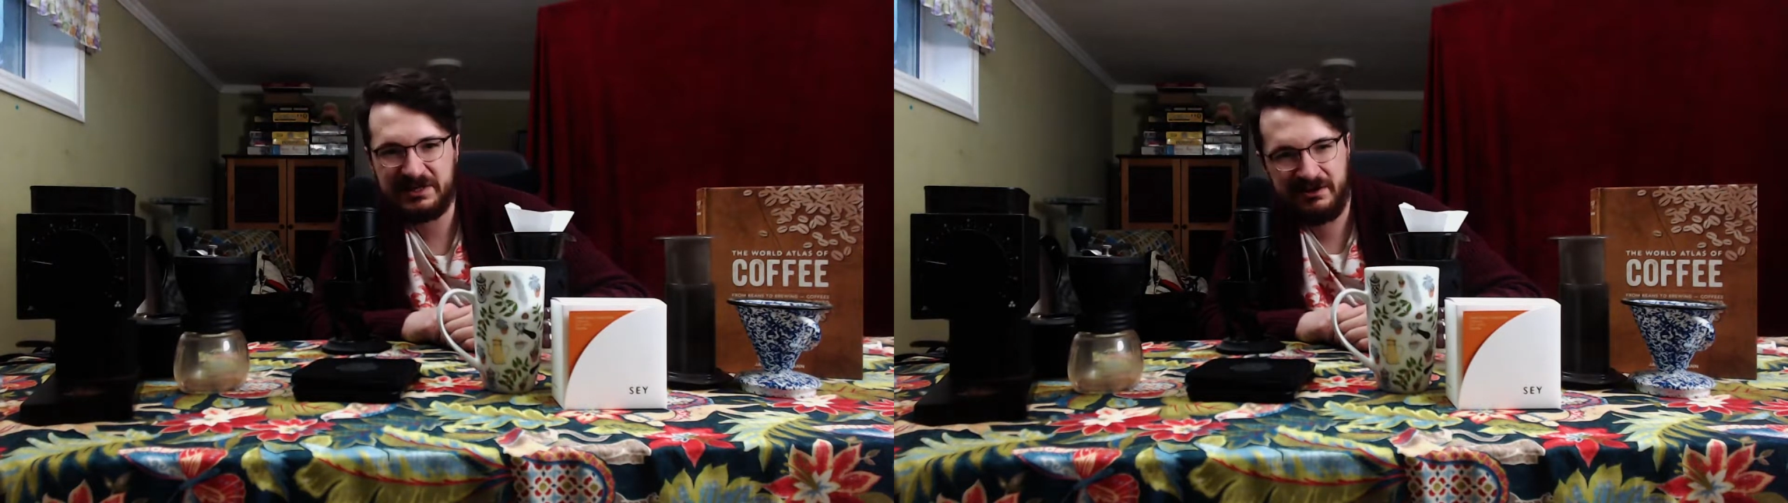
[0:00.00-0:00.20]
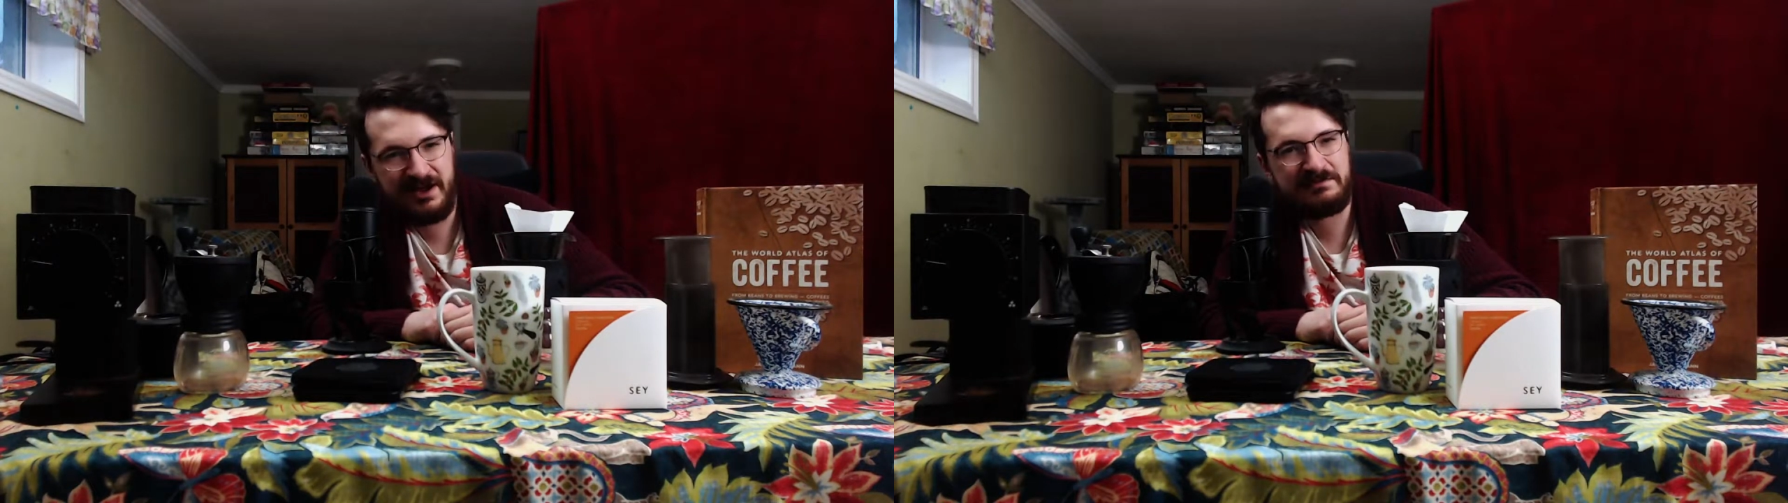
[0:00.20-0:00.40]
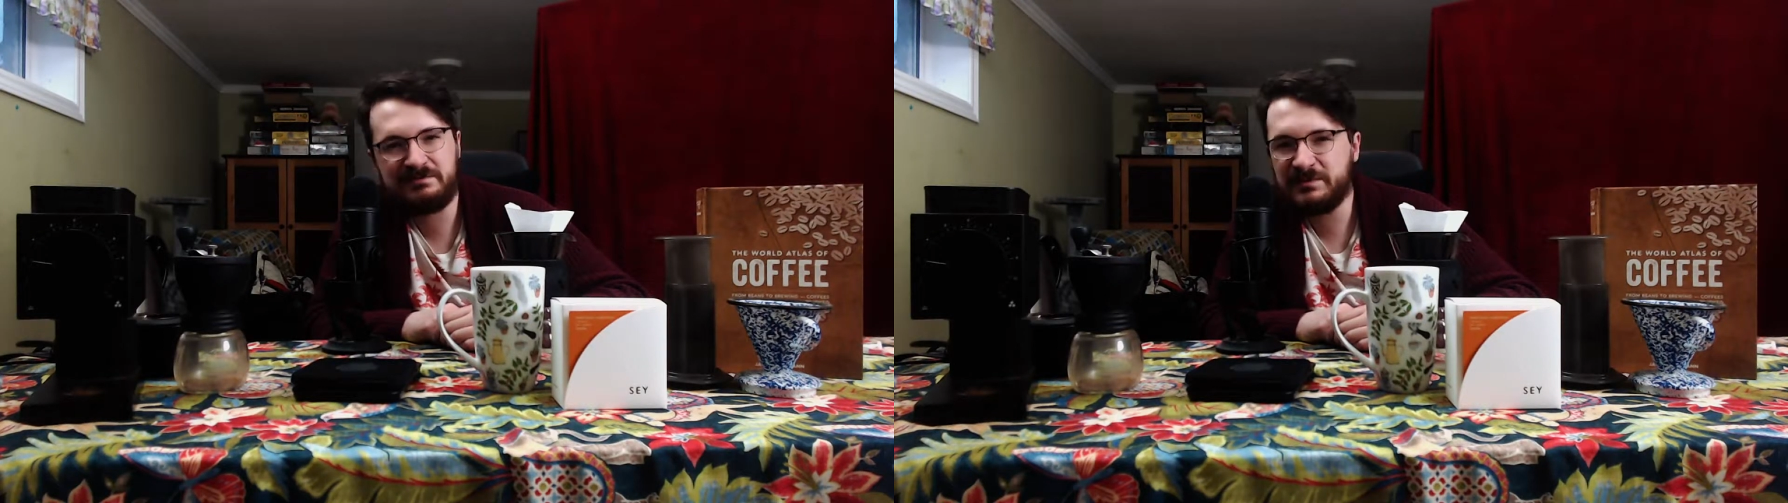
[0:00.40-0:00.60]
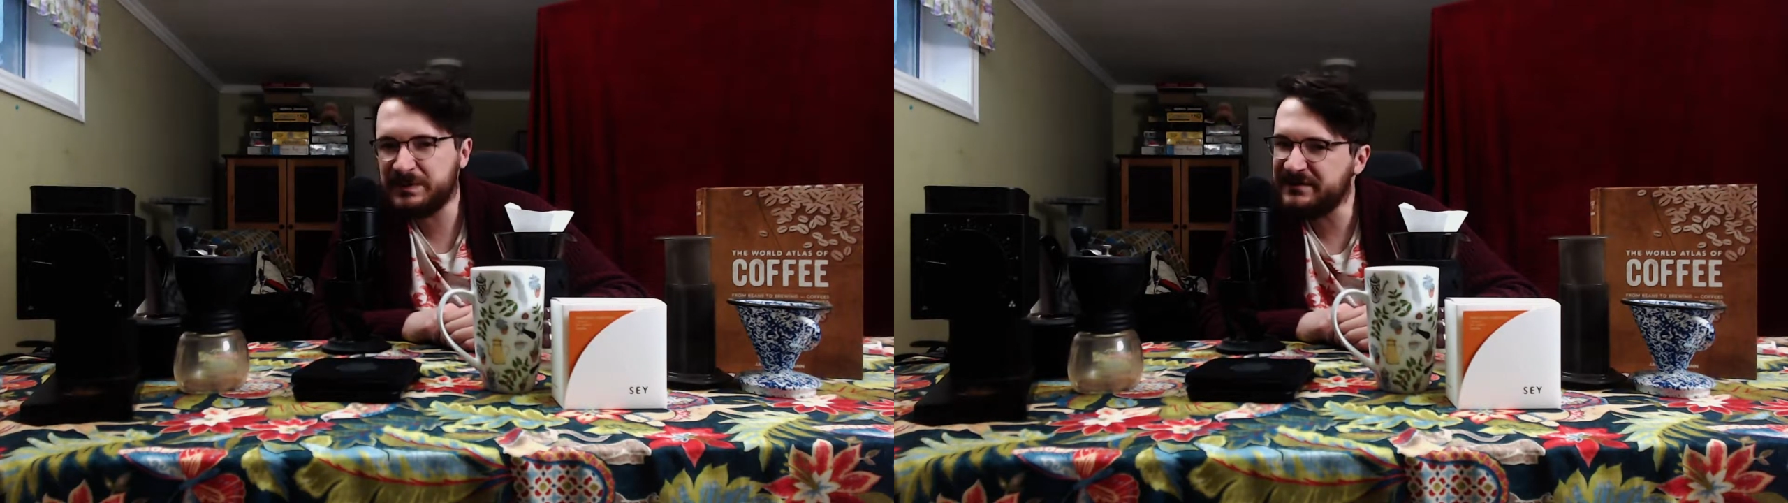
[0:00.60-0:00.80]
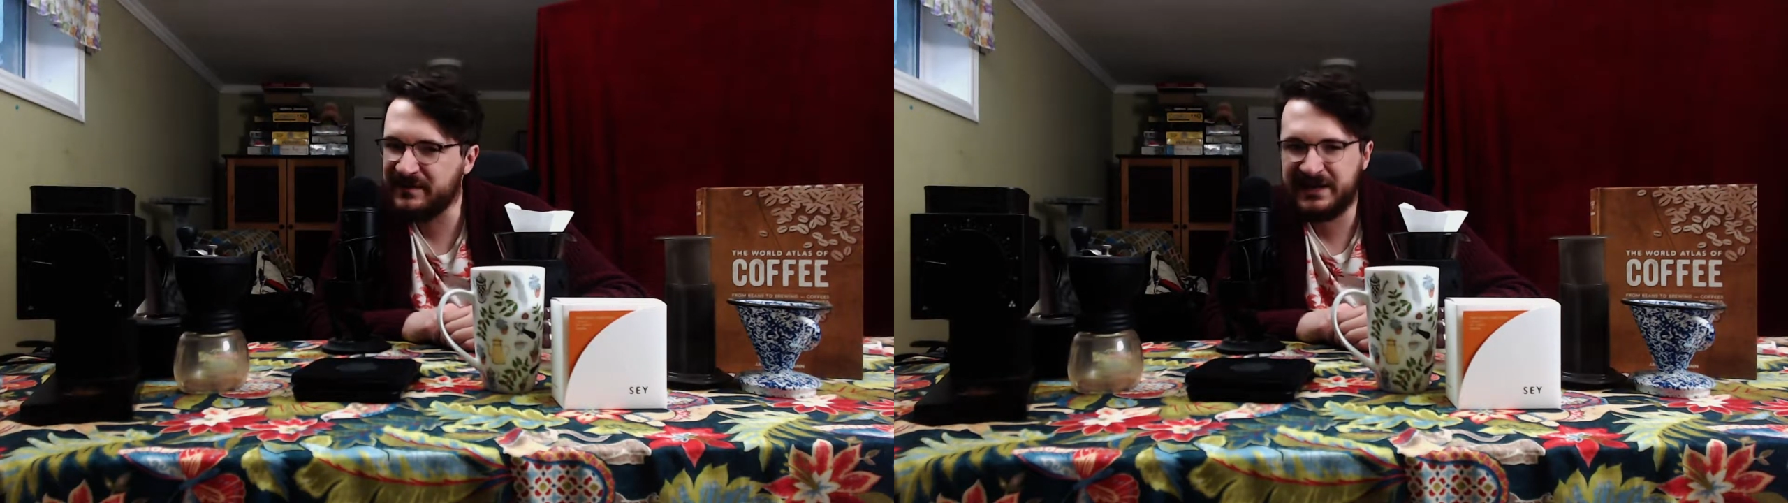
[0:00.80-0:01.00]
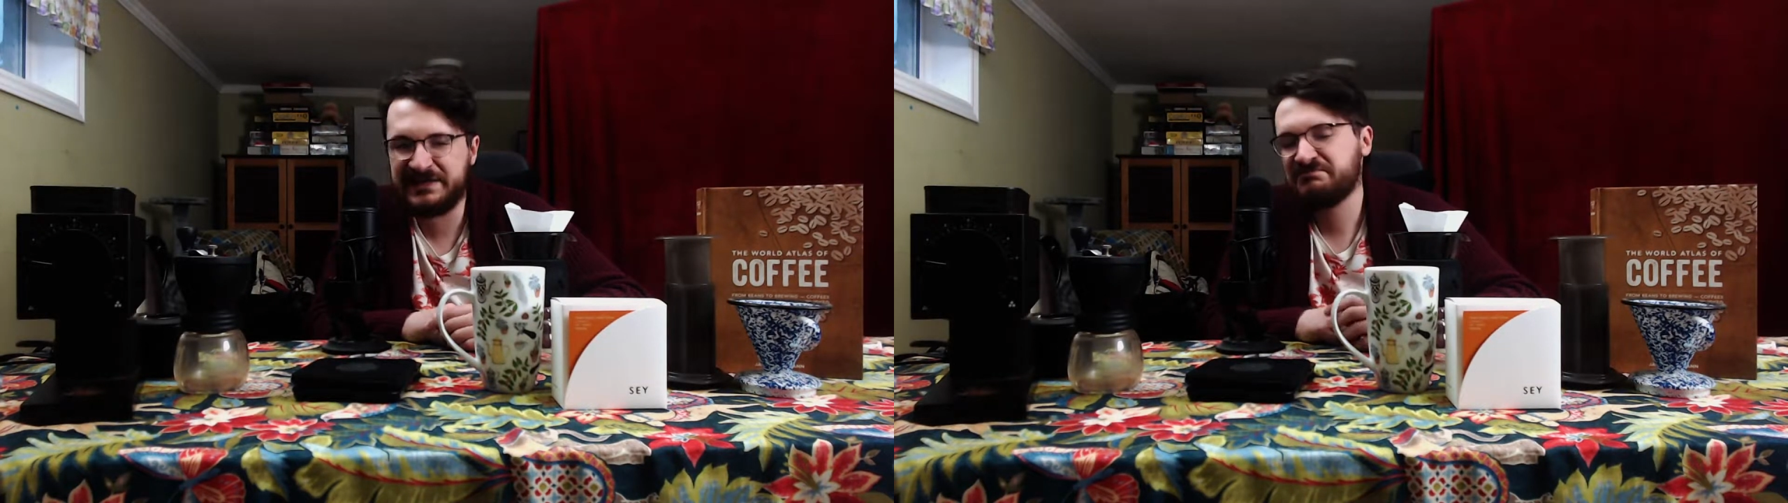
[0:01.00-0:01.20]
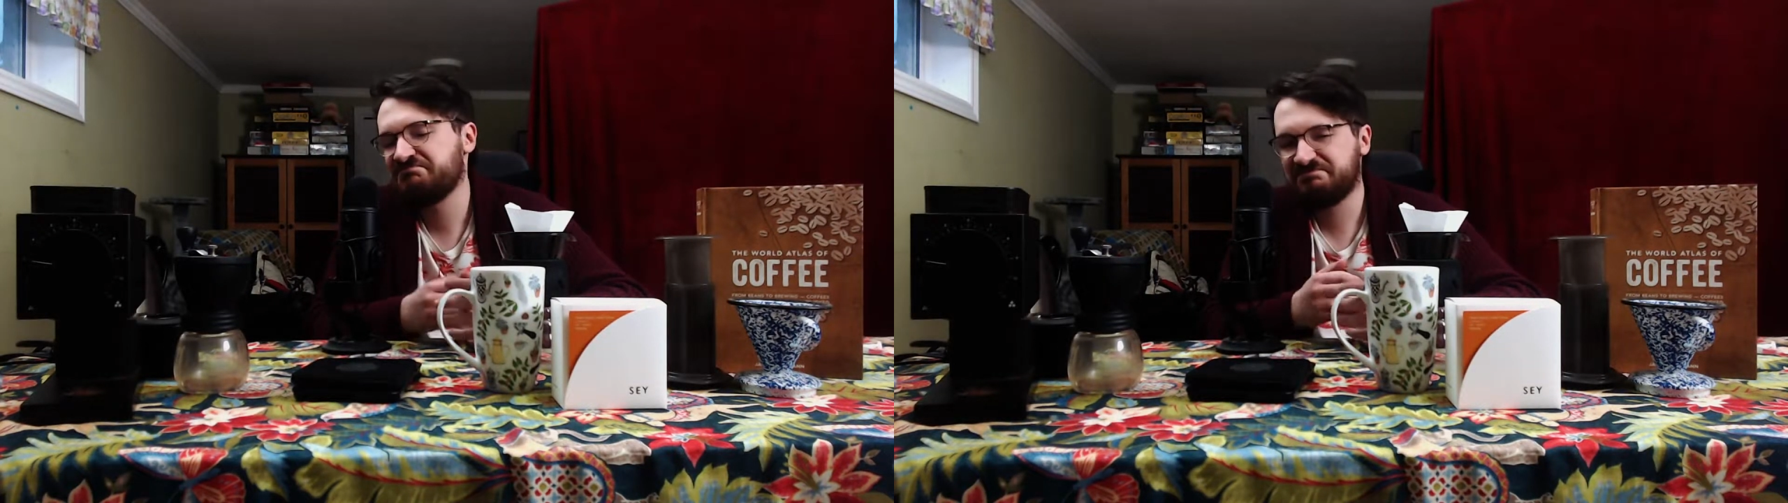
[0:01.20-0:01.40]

gram will be fine.